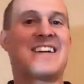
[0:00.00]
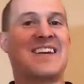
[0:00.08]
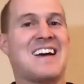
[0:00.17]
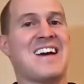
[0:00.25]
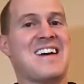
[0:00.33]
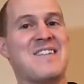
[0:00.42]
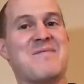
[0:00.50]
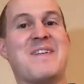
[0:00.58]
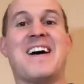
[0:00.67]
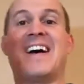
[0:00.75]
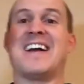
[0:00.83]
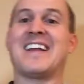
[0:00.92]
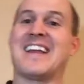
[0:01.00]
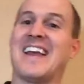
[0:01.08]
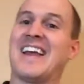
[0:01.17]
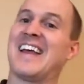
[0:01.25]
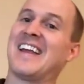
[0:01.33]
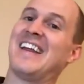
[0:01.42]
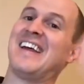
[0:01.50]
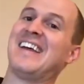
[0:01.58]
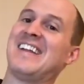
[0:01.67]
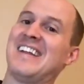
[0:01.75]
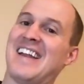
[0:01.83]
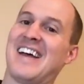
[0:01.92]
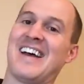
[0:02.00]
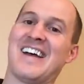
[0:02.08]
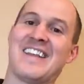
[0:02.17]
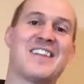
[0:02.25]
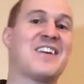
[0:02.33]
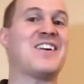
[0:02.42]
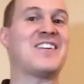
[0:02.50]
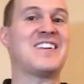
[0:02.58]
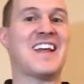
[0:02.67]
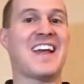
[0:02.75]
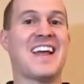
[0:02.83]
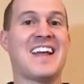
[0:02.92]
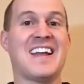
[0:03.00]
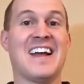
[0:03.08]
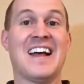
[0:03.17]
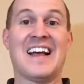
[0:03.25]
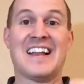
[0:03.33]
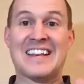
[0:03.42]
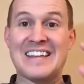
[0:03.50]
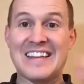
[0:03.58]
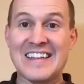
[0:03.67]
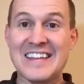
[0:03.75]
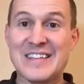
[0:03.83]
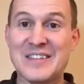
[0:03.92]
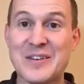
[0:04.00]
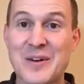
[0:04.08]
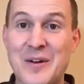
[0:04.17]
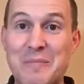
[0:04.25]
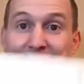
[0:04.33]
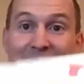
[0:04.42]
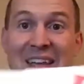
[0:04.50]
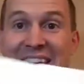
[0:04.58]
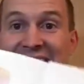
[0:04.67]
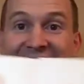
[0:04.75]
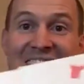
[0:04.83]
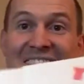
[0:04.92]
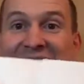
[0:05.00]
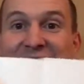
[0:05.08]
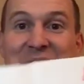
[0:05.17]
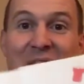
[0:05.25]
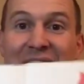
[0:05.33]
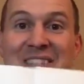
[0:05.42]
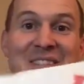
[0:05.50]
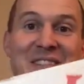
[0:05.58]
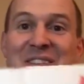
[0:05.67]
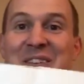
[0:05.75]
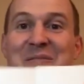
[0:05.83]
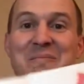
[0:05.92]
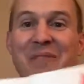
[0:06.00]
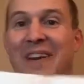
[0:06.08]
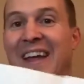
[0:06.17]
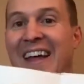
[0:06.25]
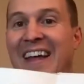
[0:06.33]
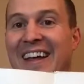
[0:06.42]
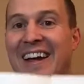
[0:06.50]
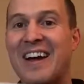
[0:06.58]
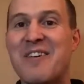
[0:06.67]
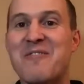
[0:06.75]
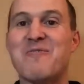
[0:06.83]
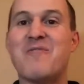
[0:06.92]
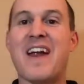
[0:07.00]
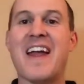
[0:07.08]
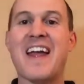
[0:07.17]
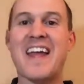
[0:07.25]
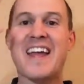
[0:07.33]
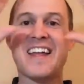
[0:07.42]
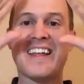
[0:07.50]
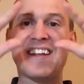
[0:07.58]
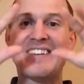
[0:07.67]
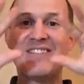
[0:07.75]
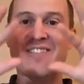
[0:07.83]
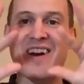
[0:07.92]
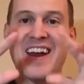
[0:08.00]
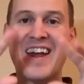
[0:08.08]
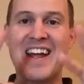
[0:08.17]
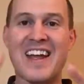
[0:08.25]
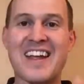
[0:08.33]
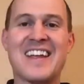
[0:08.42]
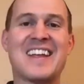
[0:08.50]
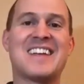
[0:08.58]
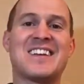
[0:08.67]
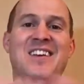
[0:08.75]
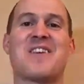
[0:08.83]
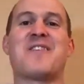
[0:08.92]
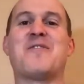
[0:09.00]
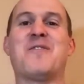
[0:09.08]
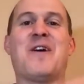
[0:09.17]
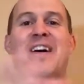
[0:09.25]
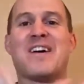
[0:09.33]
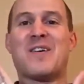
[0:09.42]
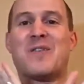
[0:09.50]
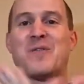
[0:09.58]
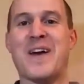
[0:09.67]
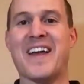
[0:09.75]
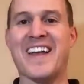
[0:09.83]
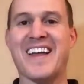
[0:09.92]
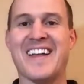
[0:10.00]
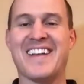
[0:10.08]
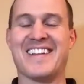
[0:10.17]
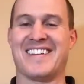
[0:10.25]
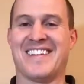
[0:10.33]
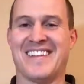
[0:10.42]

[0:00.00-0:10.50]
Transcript: Come again another day. Little piggy wants to play. Rain, rain, go away.